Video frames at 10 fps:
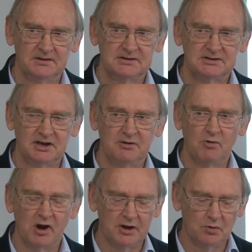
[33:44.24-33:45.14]
to say,
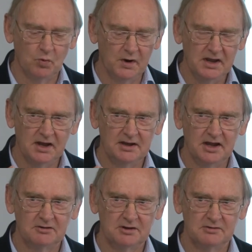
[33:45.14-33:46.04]
right, we are
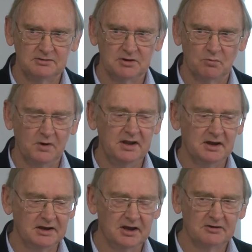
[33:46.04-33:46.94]
now going
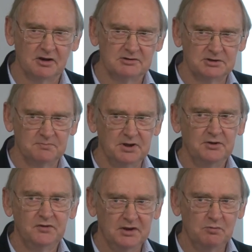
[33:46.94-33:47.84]
to
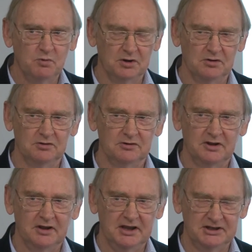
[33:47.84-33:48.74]
be the world
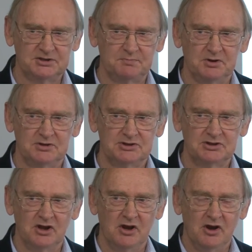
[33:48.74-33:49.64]

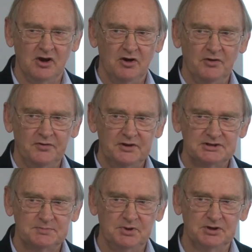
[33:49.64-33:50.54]
experts on
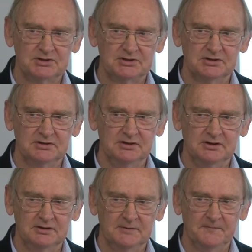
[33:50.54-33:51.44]
this person
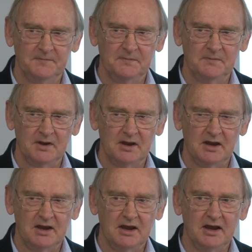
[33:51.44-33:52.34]

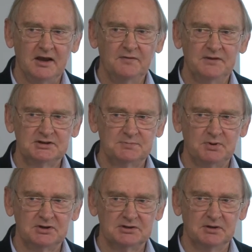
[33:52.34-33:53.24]
and this
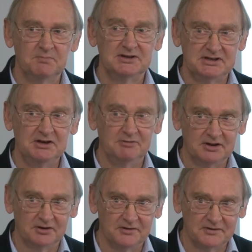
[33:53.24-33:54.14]

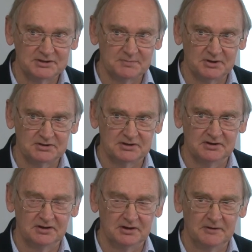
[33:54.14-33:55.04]
material on this person.